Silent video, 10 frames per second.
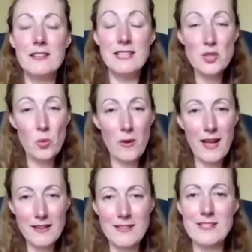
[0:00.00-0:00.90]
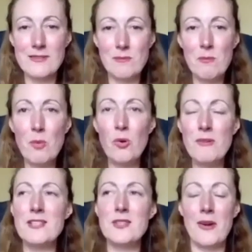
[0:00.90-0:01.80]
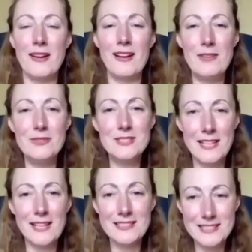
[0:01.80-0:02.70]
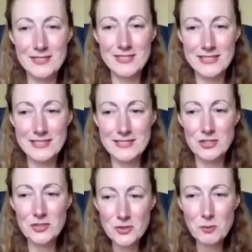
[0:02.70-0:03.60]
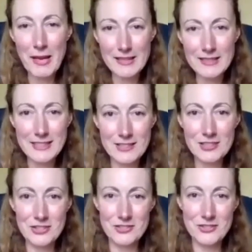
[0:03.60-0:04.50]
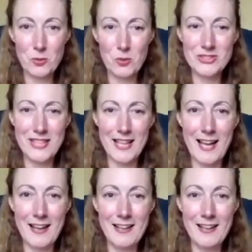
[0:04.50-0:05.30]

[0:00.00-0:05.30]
awareness more into our everyday activities, just paying attention to what's there,